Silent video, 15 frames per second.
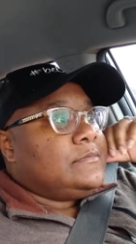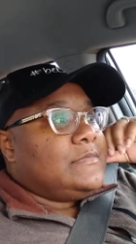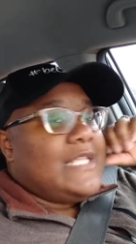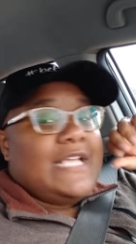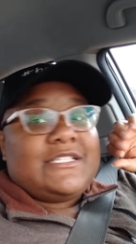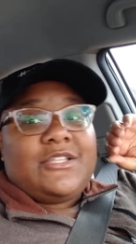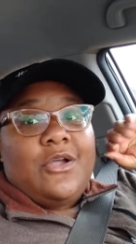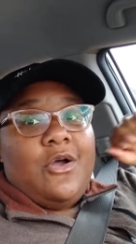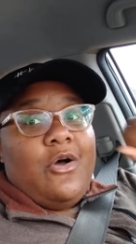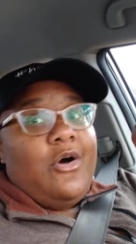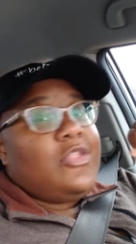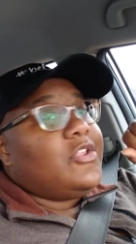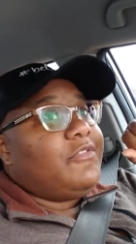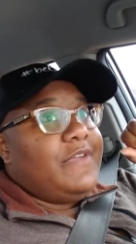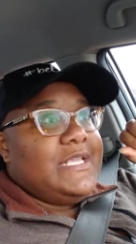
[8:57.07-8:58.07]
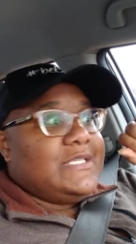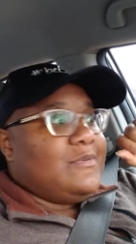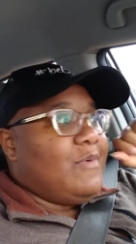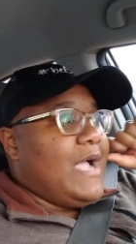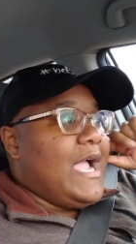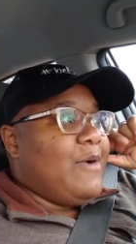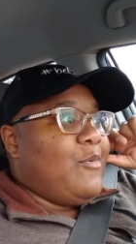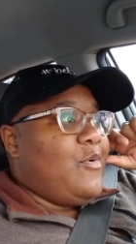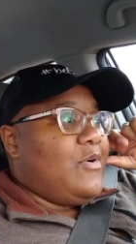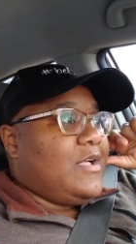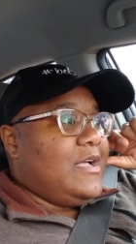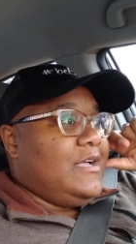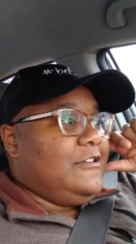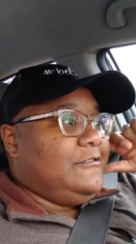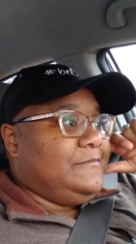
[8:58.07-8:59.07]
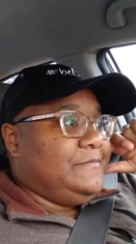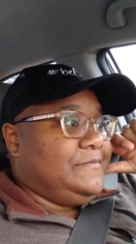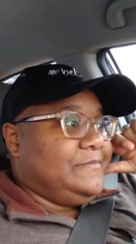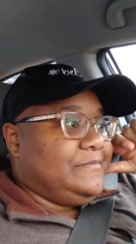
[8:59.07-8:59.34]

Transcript: That's the only reason why I woke up.